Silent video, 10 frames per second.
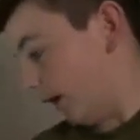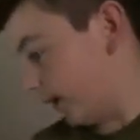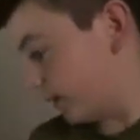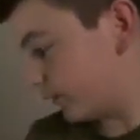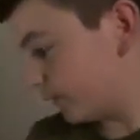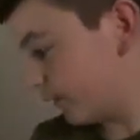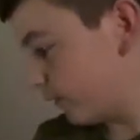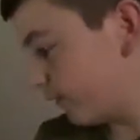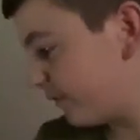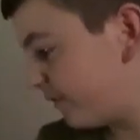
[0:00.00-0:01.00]
And
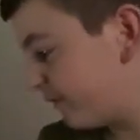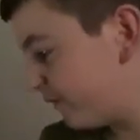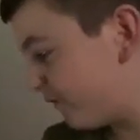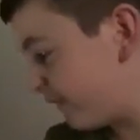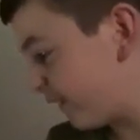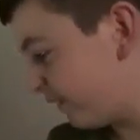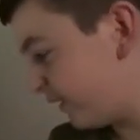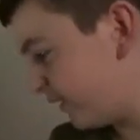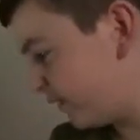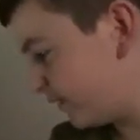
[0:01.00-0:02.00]
for
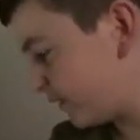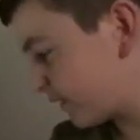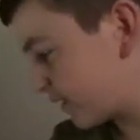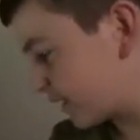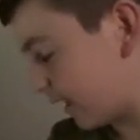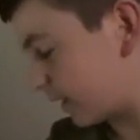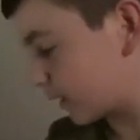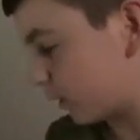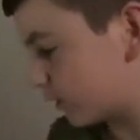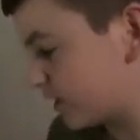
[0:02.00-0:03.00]
Ferran, I
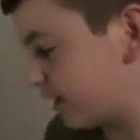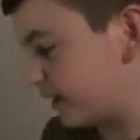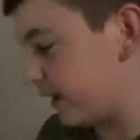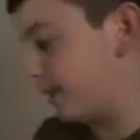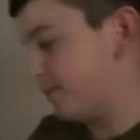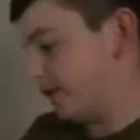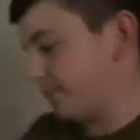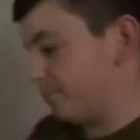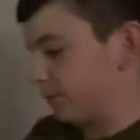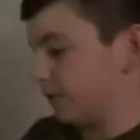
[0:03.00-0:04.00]
can't say their
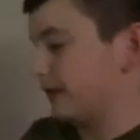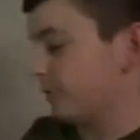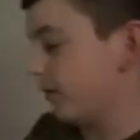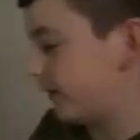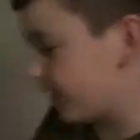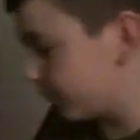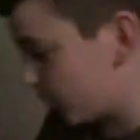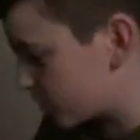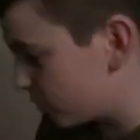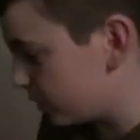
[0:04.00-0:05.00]
name, but the one that
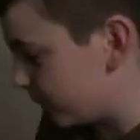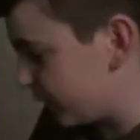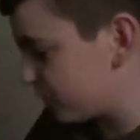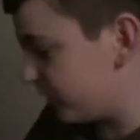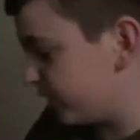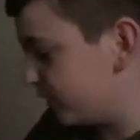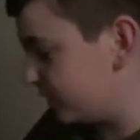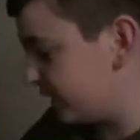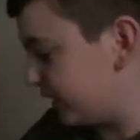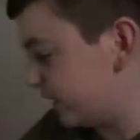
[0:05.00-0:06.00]
Barcelona beat 3 0
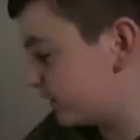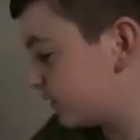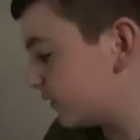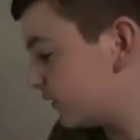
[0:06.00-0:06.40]
today,